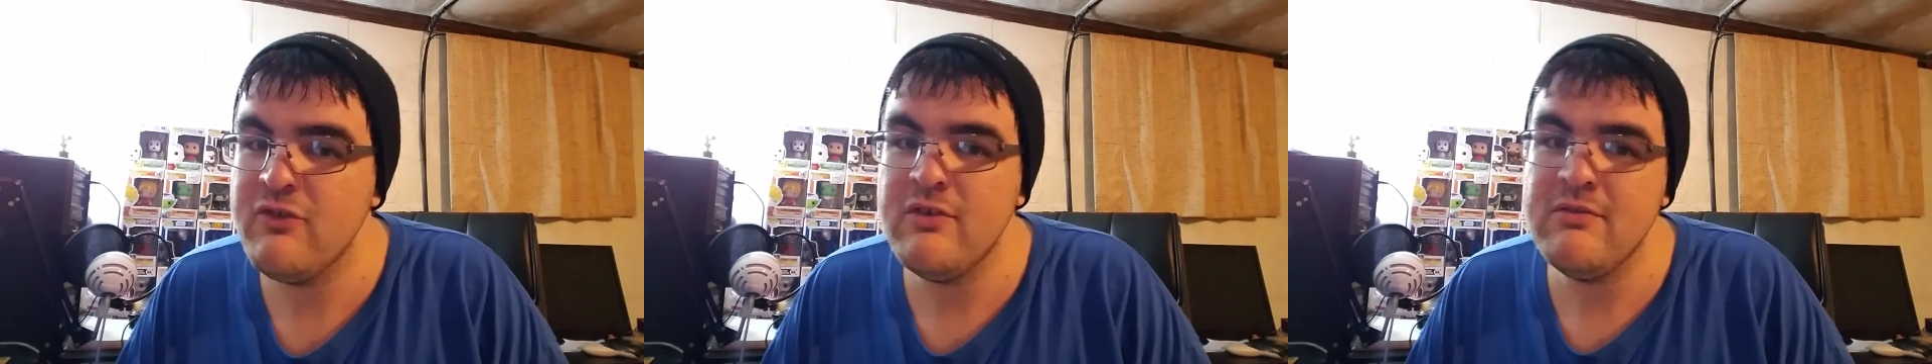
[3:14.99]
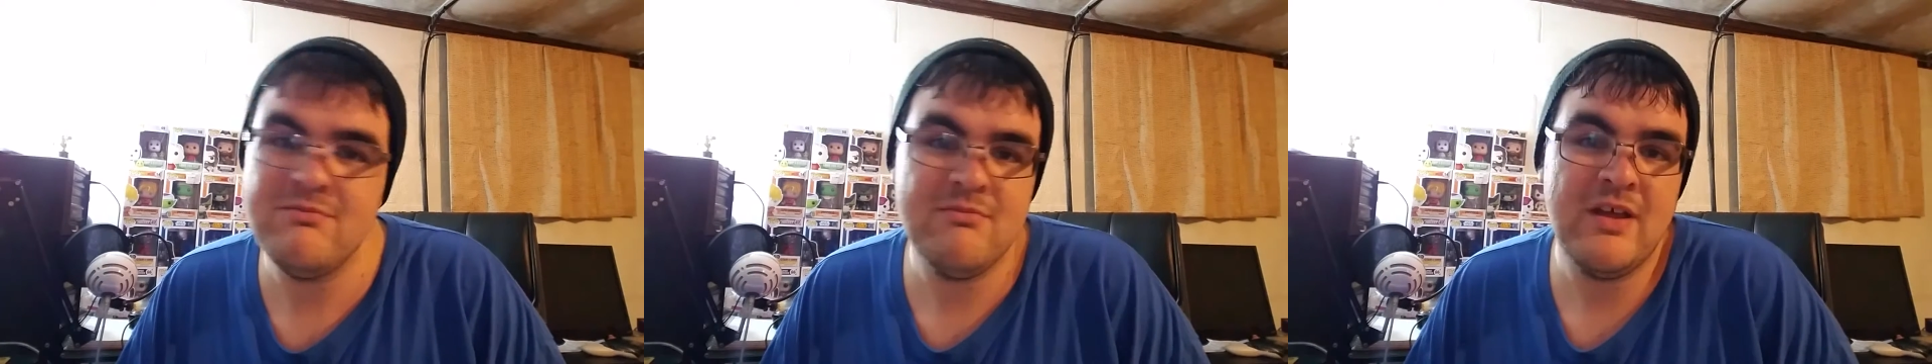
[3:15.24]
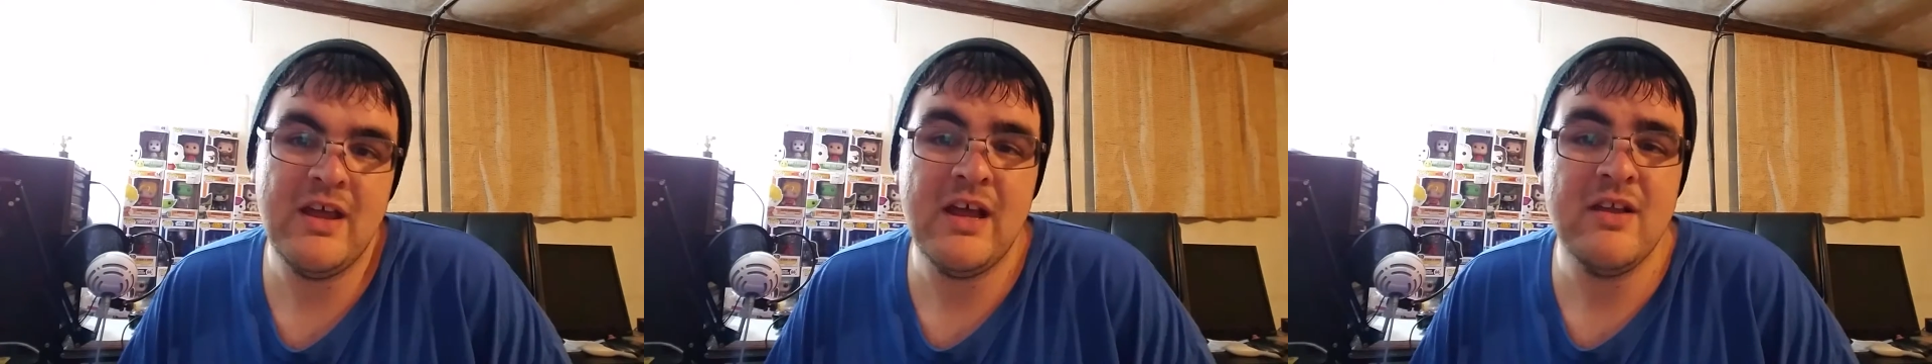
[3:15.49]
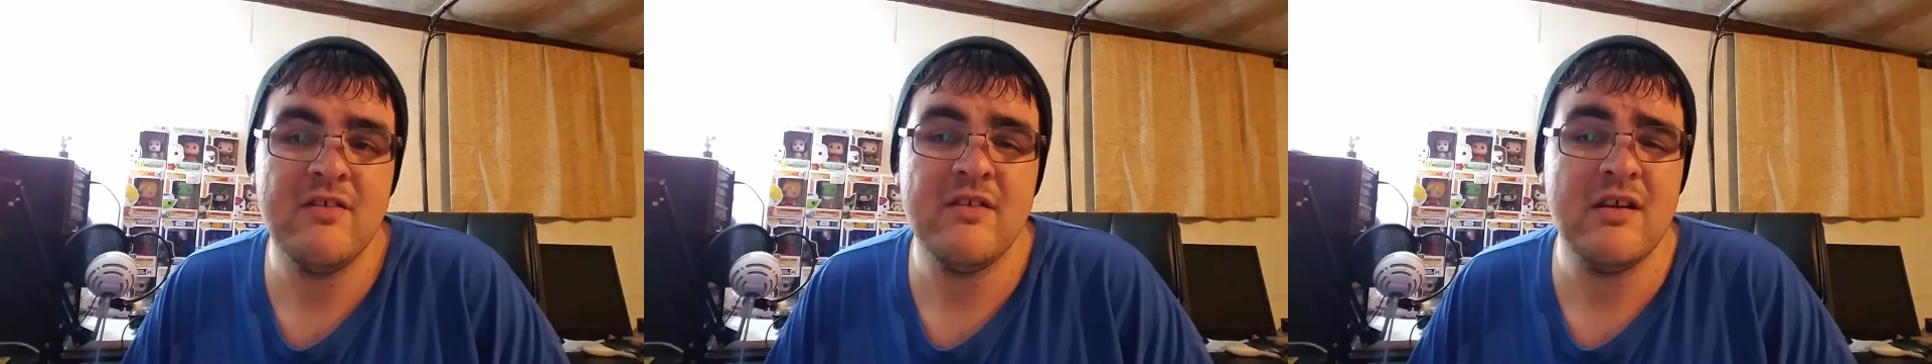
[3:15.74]
and they
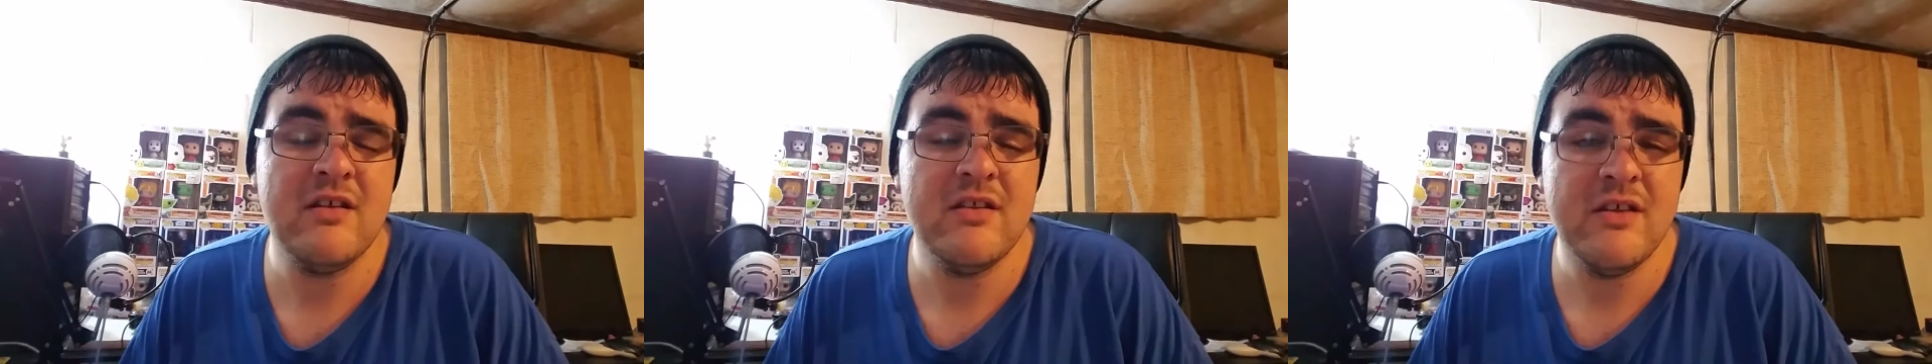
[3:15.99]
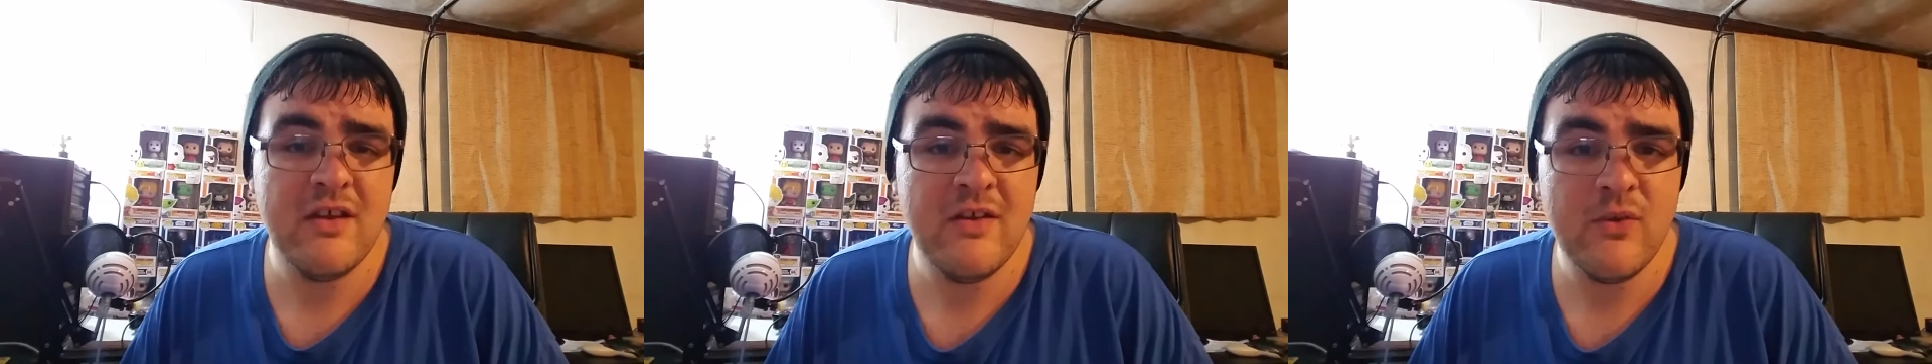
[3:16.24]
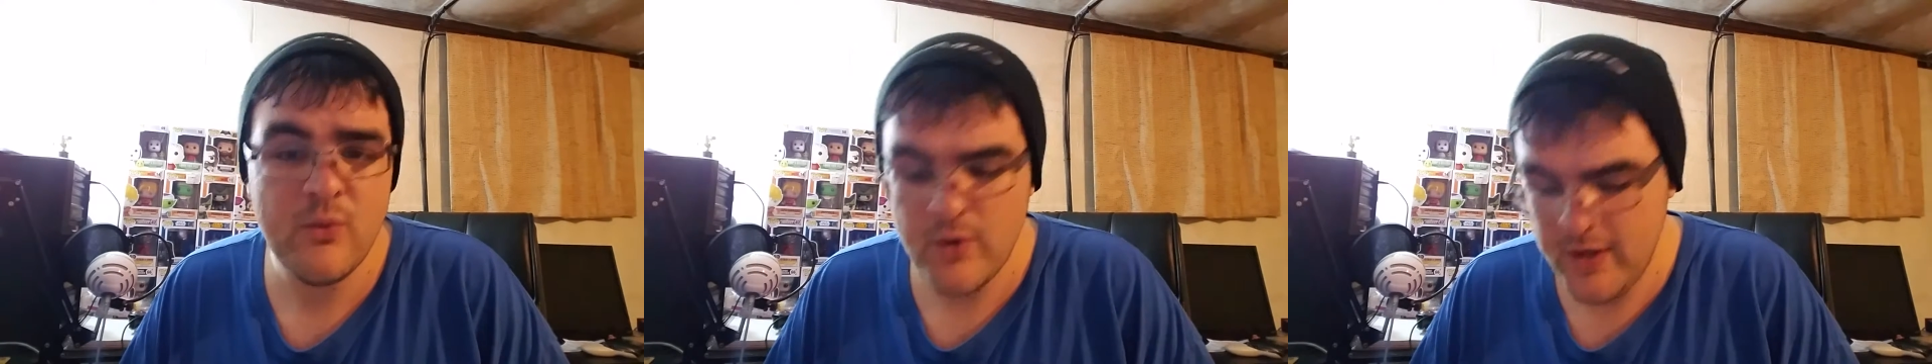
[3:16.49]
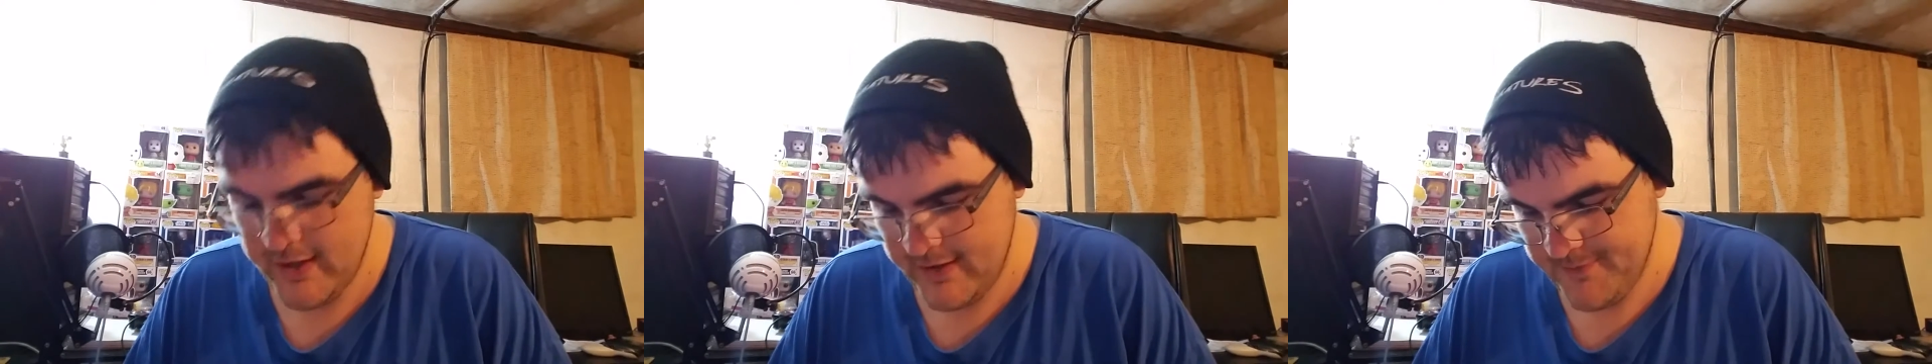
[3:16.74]
had to settle it in the
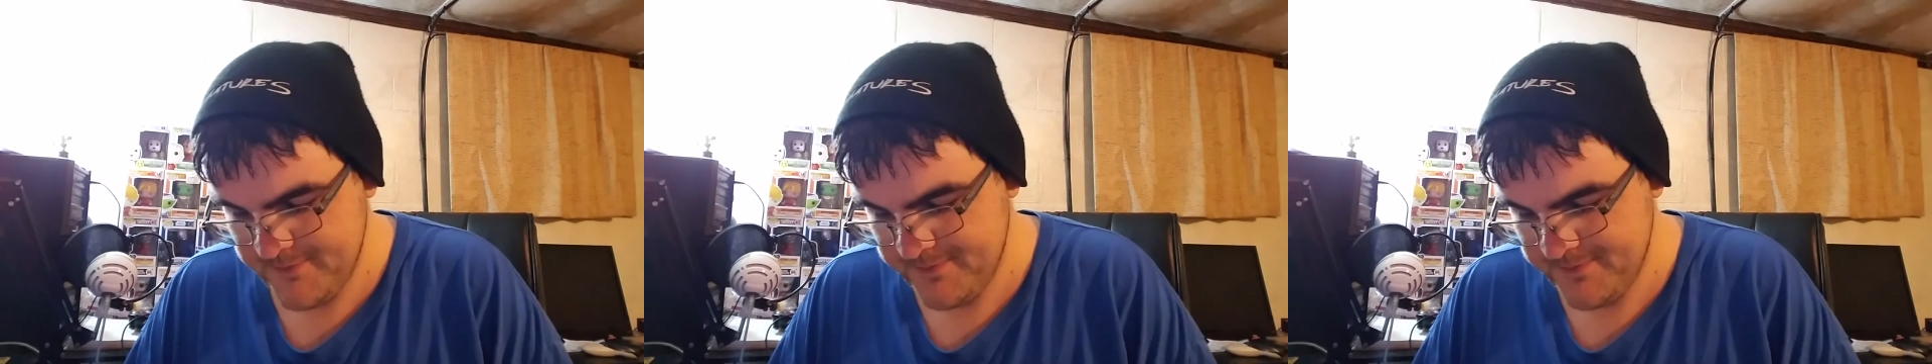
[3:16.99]
ring.